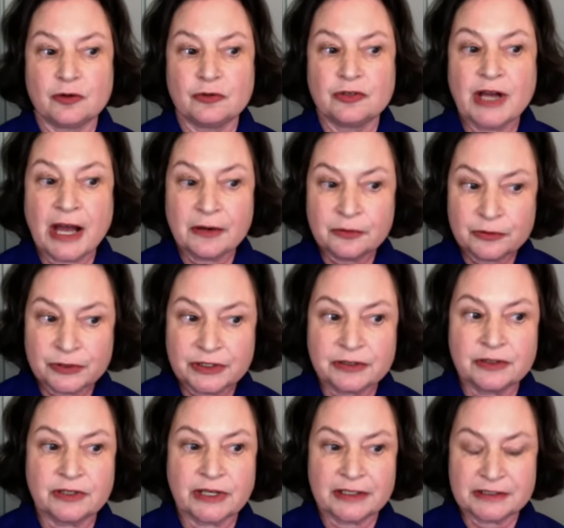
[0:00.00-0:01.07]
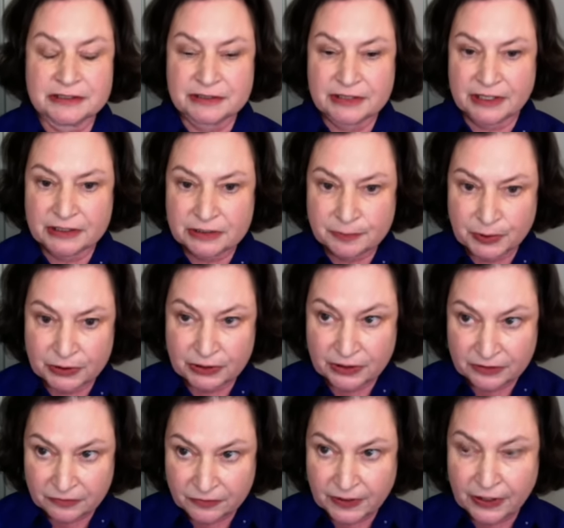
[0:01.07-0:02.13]
not only in the United States but
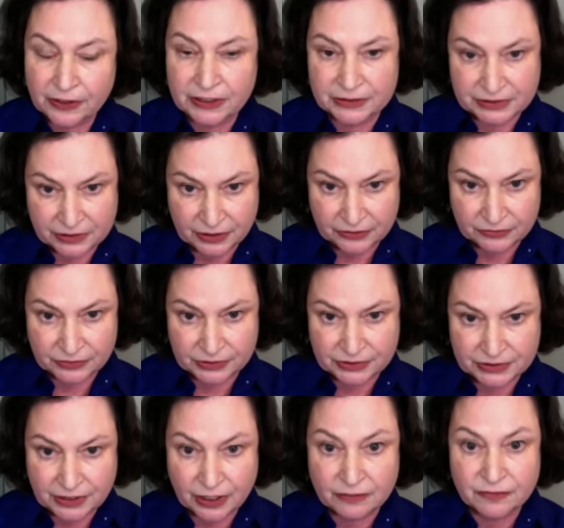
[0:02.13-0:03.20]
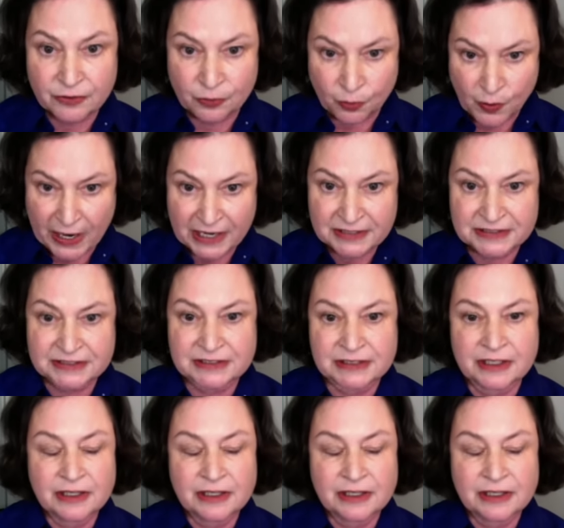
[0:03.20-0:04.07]
in various countries of the West